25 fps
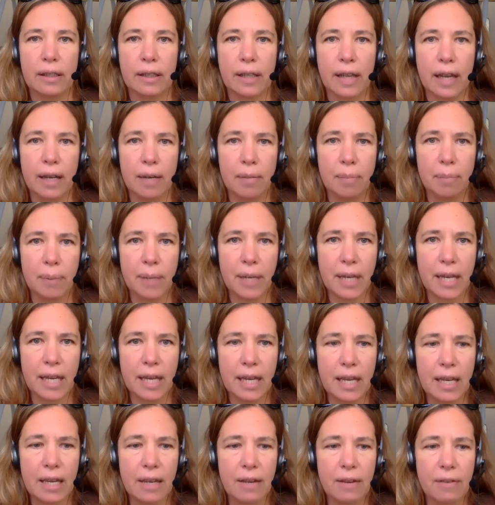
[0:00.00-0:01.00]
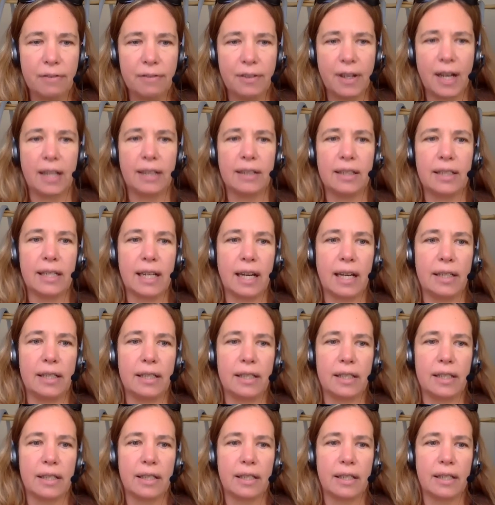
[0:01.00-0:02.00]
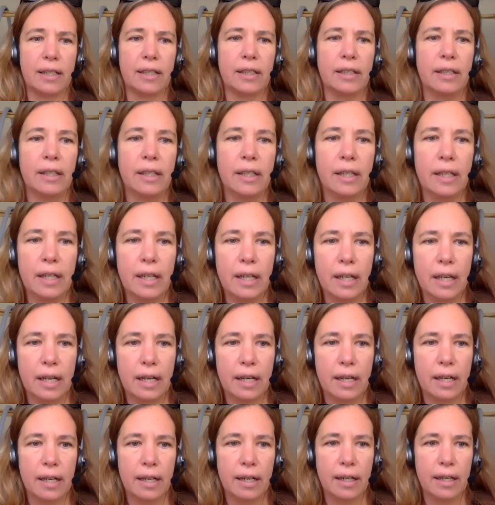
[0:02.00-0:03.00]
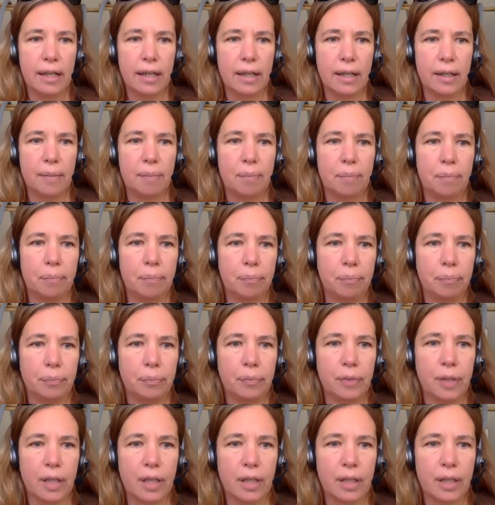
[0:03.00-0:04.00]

can be found under Bert